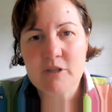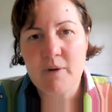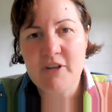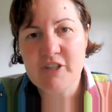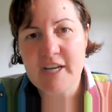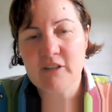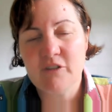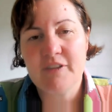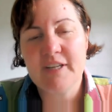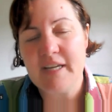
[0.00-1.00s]
So when you
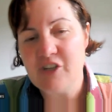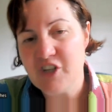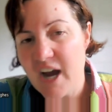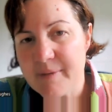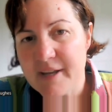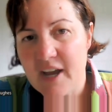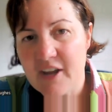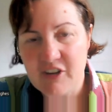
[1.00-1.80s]
download the Kajabi app,